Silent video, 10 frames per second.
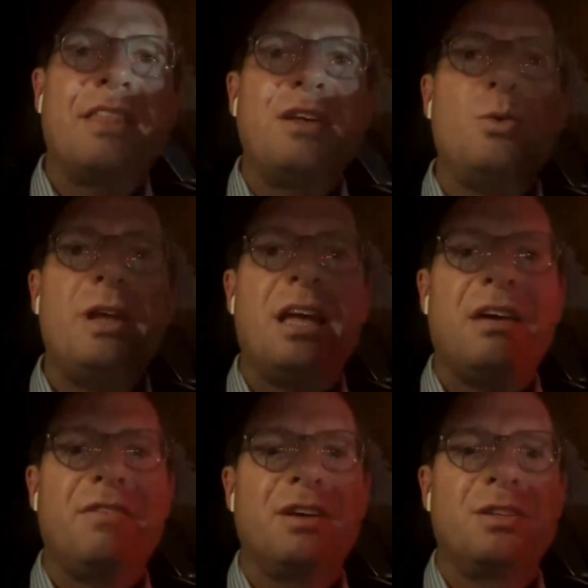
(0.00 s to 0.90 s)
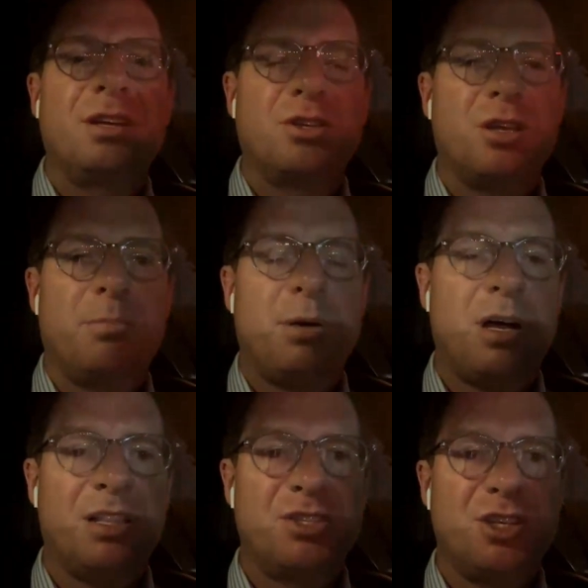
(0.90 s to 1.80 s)
I think we have a
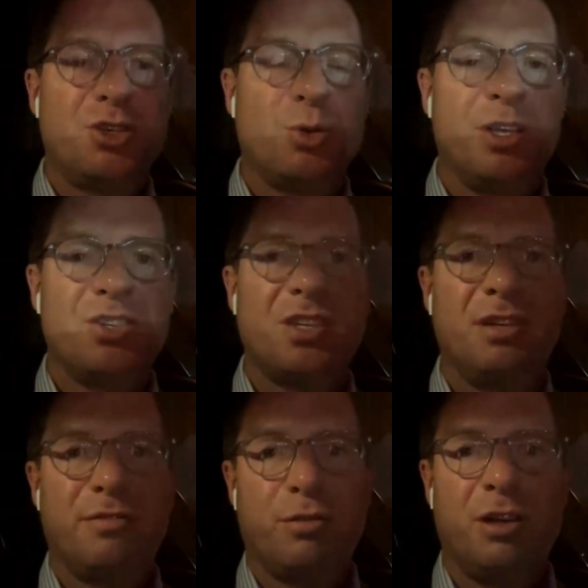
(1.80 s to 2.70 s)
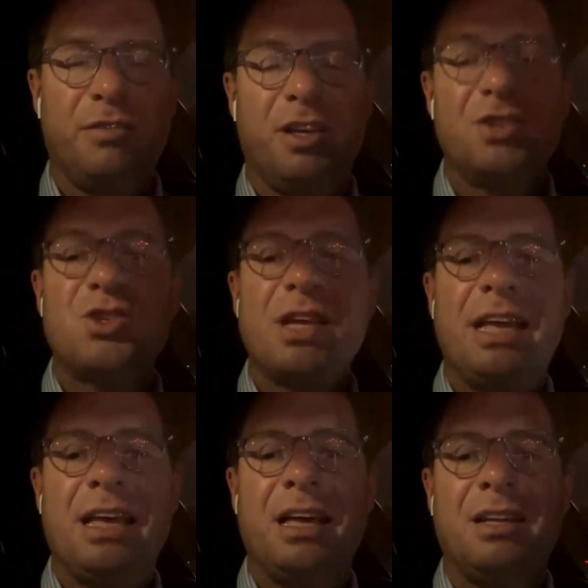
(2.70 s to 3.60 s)
policy choice in front of us,
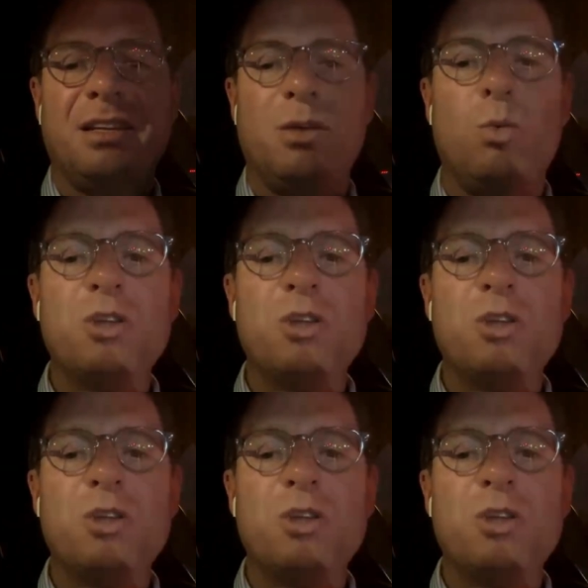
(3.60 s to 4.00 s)
and